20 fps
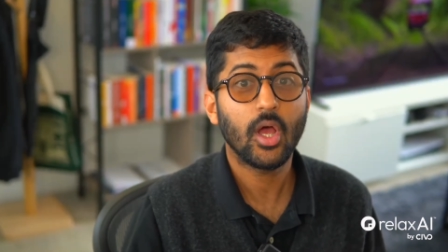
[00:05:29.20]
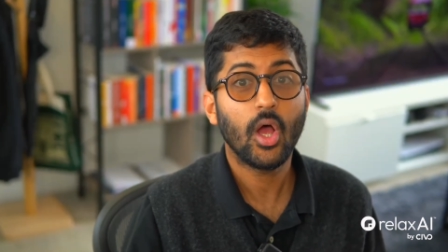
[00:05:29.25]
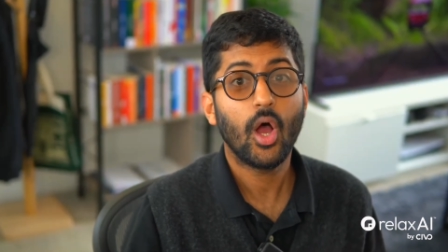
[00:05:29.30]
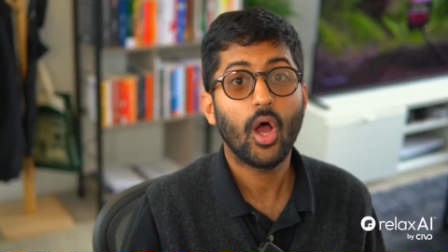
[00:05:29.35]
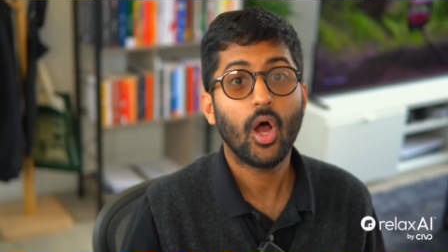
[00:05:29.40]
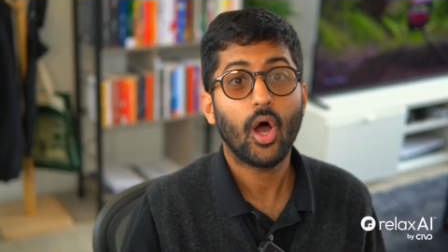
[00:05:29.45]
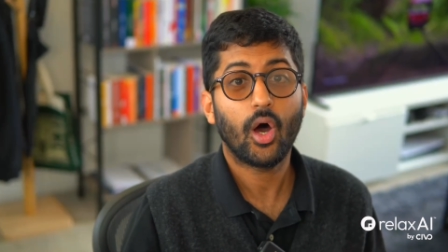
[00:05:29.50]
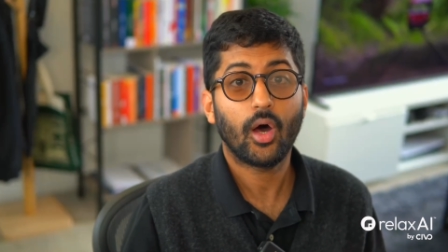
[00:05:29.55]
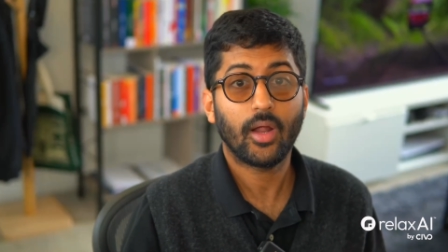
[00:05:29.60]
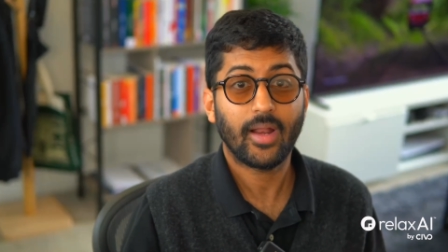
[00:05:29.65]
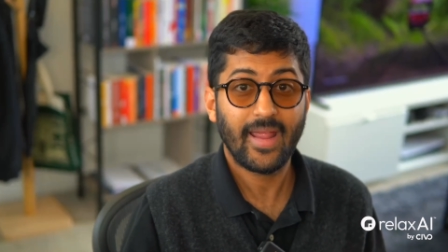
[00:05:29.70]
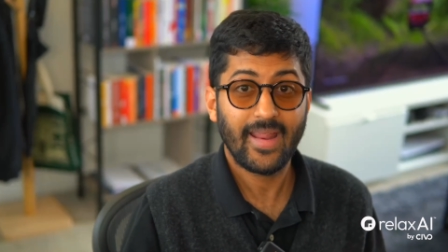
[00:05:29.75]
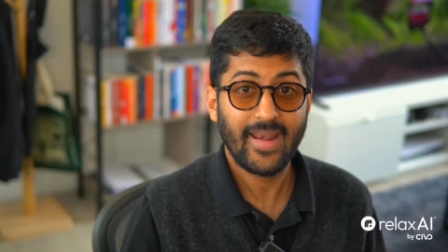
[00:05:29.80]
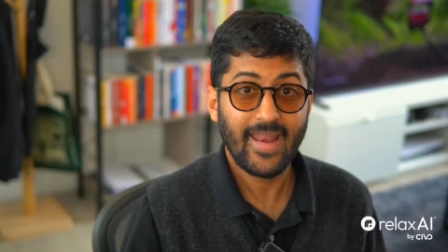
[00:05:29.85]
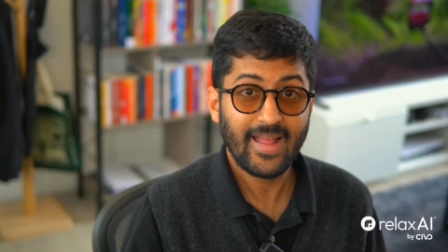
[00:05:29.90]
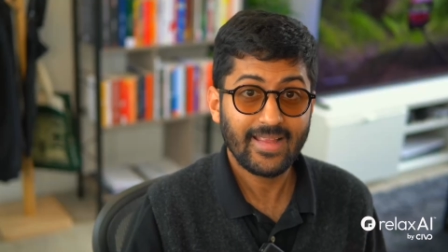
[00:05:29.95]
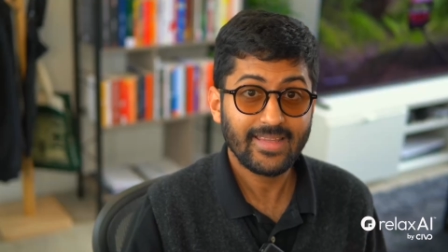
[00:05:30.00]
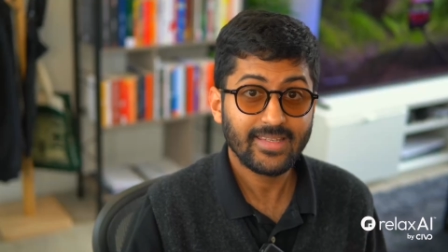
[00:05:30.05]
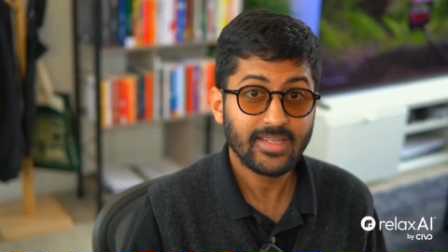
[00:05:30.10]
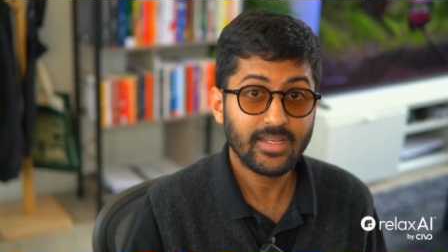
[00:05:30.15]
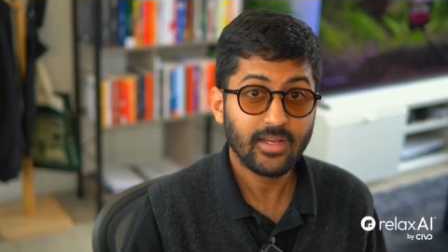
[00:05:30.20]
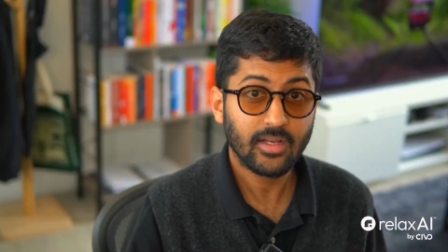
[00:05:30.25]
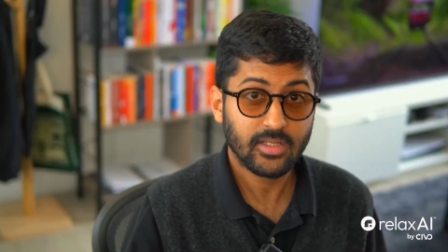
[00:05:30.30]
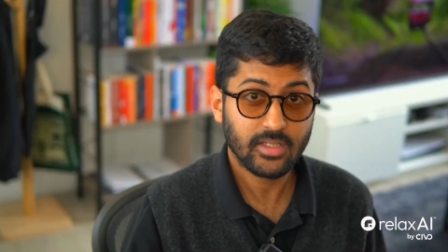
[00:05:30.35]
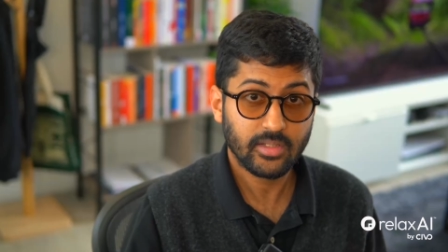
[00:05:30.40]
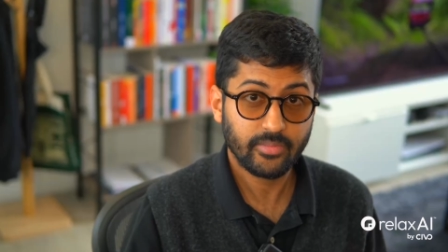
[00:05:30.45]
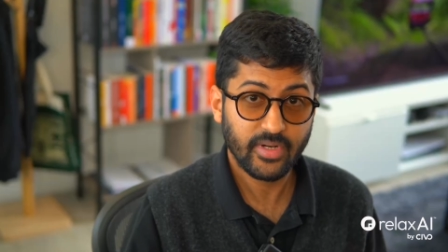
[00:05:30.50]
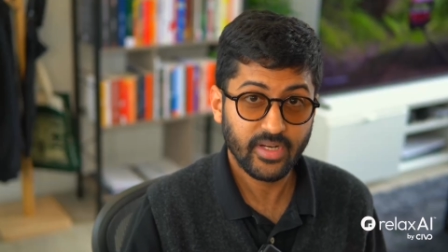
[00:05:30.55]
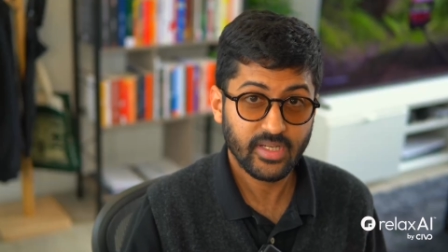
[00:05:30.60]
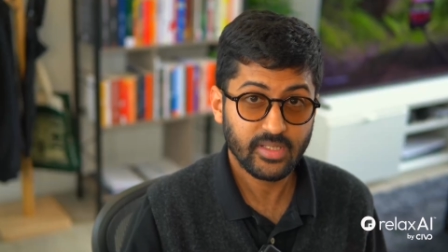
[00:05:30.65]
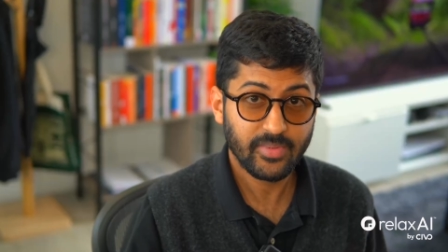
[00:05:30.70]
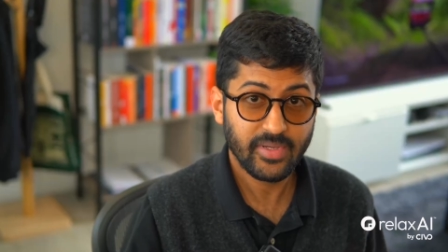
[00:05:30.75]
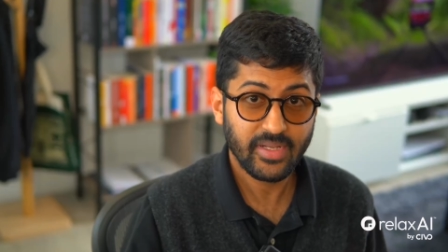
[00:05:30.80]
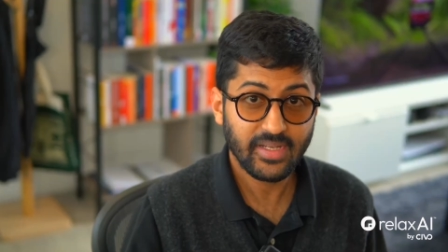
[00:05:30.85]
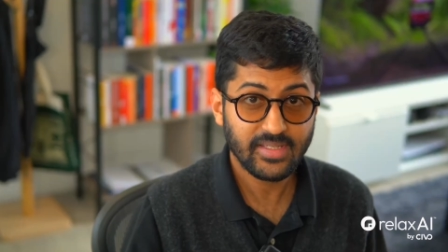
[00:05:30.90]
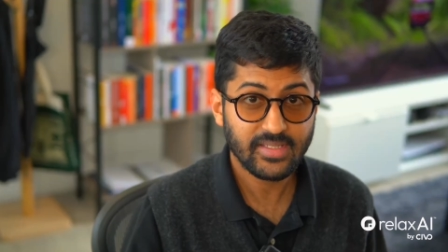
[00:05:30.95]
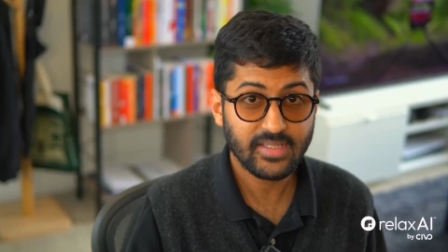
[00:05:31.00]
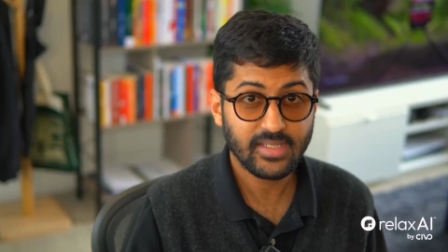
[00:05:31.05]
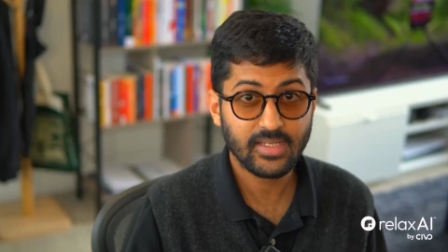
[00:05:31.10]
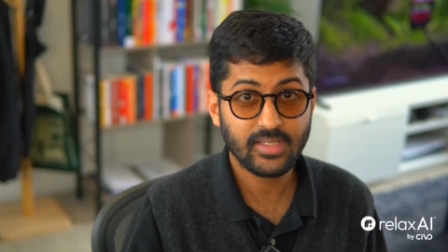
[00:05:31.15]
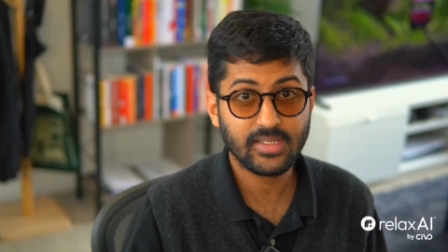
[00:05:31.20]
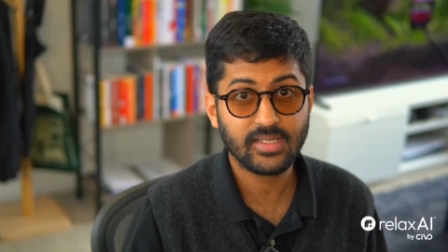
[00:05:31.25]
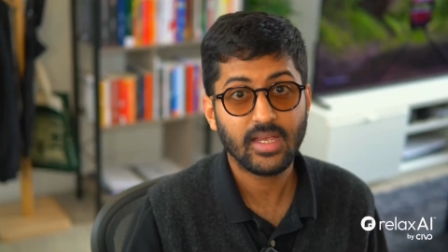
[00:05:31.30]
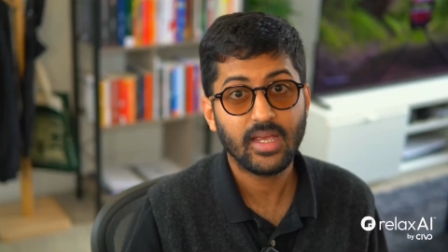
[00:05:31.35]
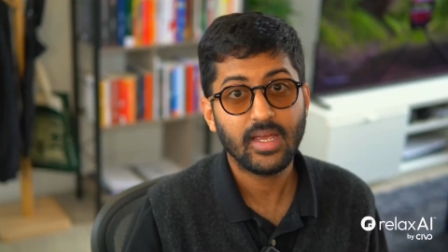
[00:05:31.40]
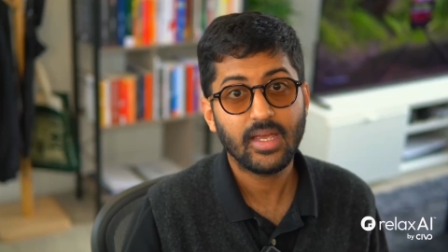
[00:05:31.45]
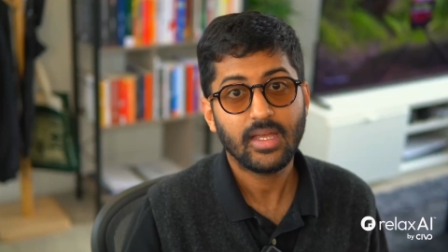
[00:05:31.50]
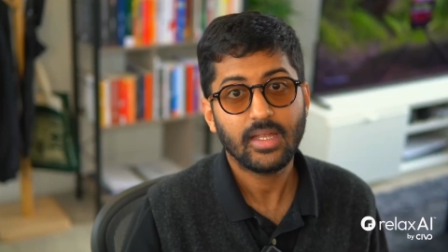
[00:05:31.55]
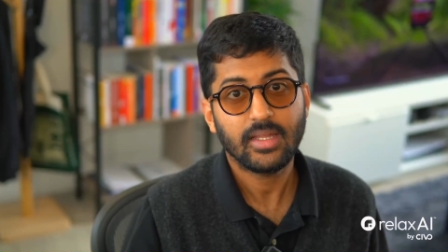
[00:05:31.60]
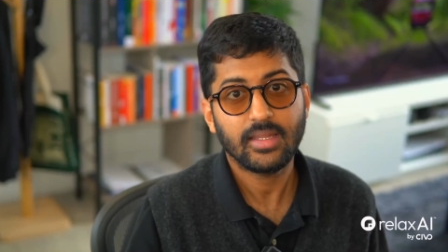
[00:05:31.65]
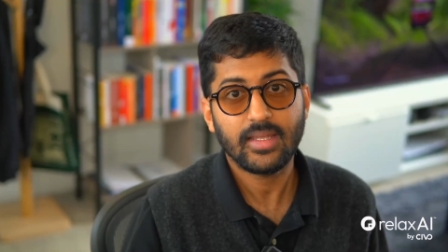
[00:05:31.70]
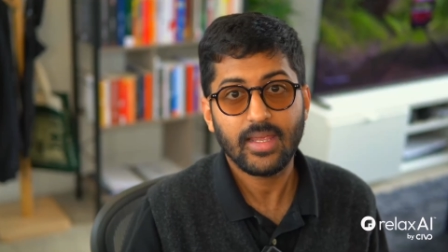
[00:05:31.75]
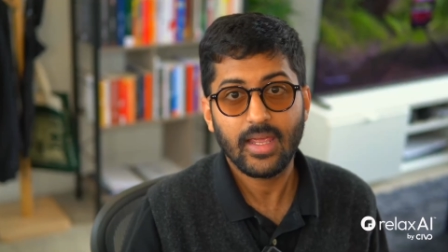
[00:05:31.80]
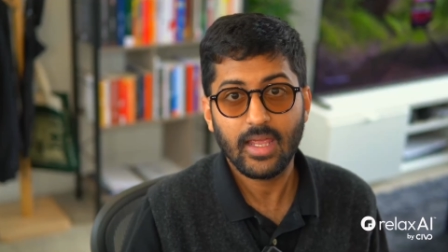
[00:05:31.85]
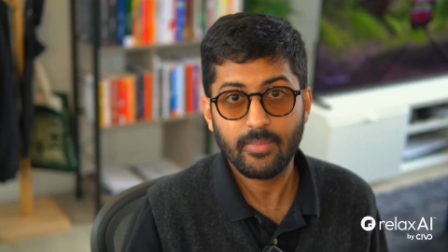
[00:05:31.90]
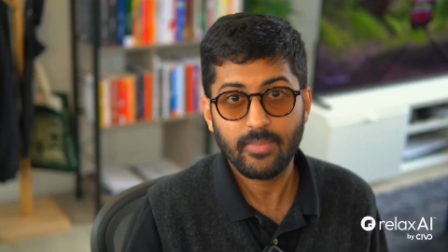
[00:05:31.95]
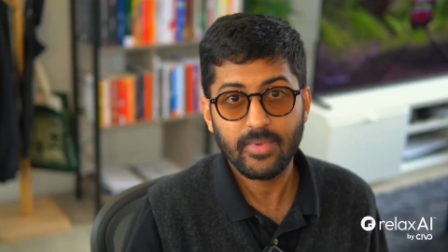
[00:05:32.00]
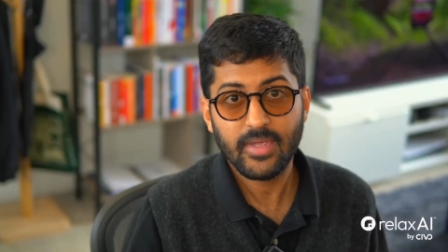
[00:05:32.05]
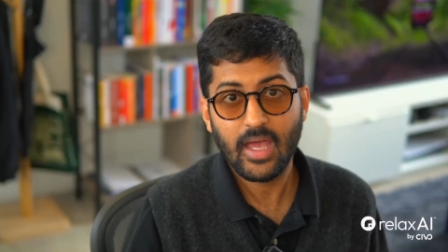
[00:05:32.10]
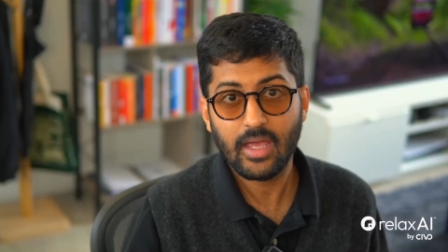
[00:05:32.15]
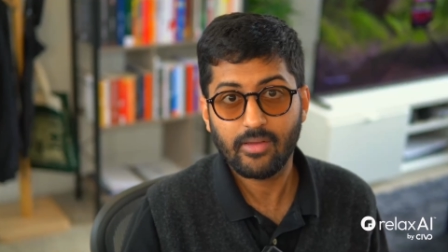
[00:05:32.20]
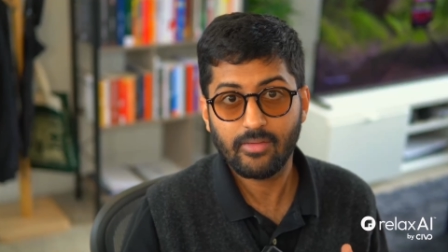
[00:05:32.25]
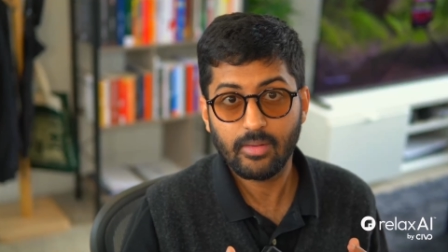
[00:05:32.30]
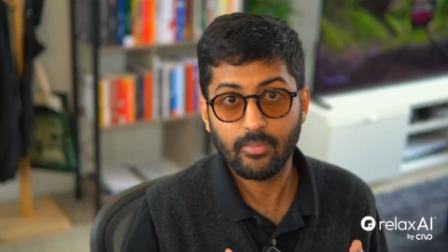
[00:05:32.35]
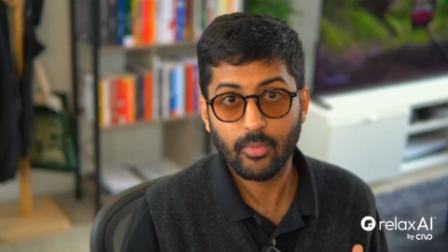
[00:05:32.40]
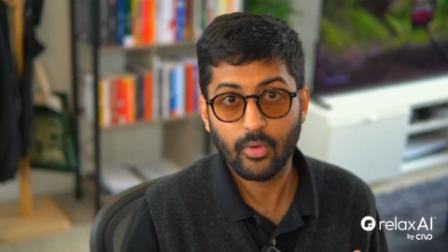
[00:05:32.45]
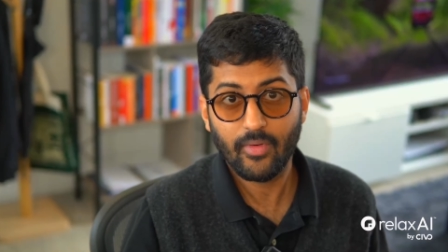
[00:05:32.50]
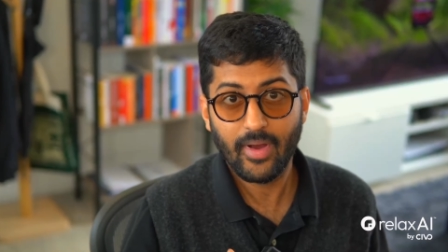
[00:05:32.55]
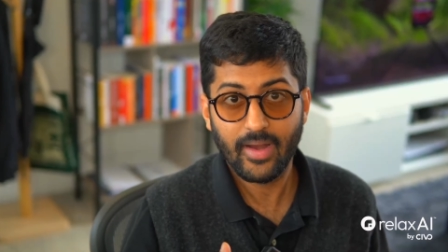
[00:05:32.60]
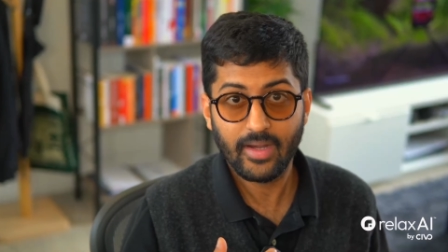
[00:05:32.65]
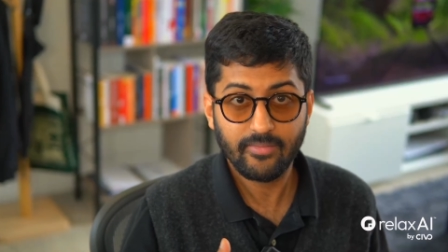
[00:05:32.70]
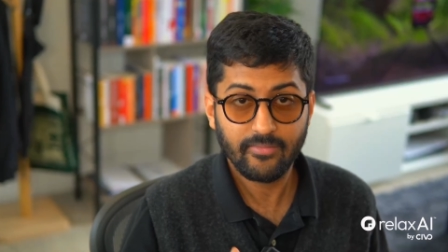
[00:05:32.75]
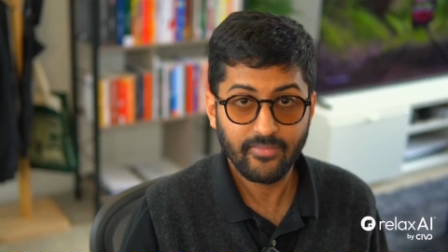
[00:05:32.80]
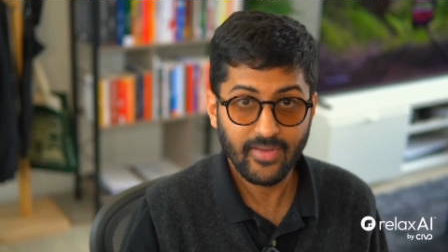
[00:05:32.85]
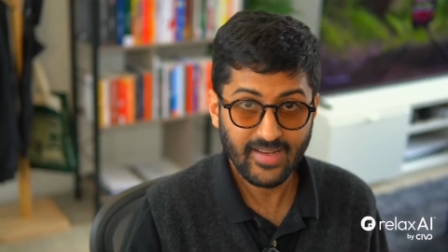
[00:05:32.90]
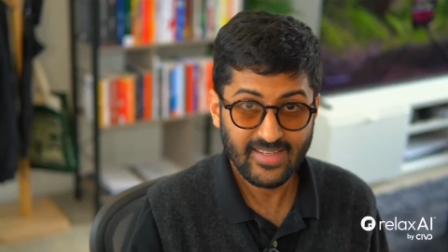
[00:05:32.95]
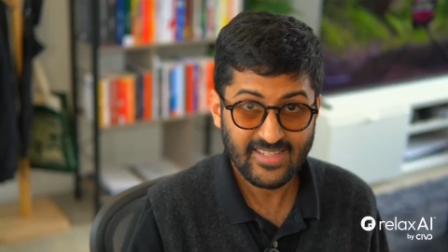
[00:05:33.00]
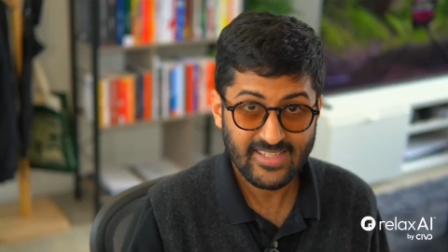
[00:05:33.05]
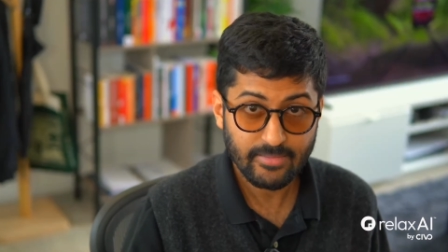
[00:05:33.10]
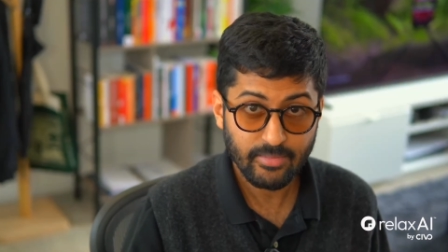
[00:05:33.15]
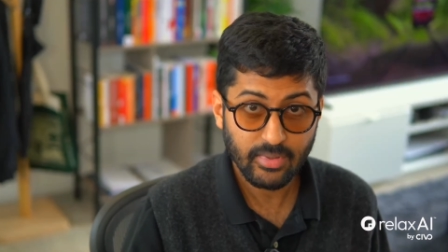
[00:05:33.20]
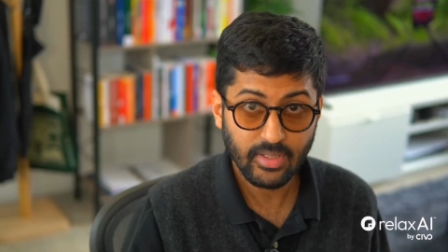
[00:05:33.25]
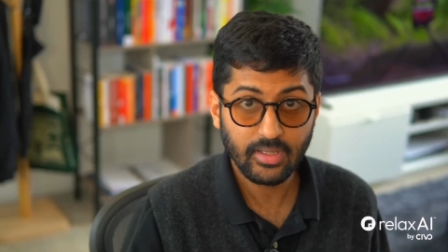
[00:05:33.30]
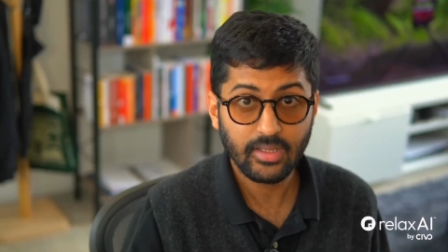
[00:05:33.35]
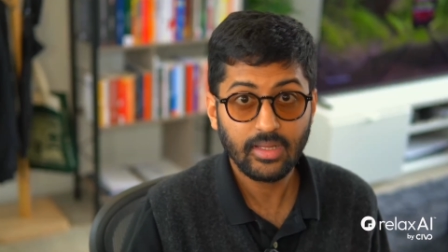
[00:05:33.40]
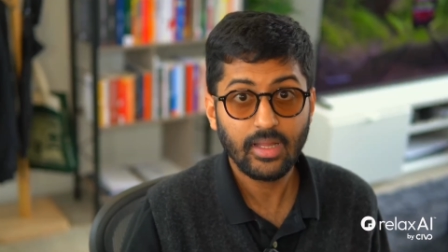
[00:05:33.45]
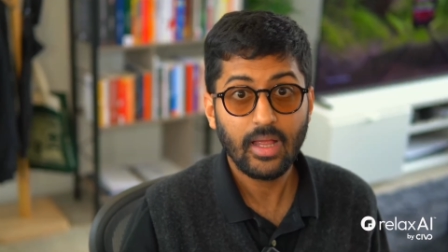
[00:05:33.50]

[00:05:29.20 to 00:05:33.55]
or enhancing customer experiences, the API will provide flexible,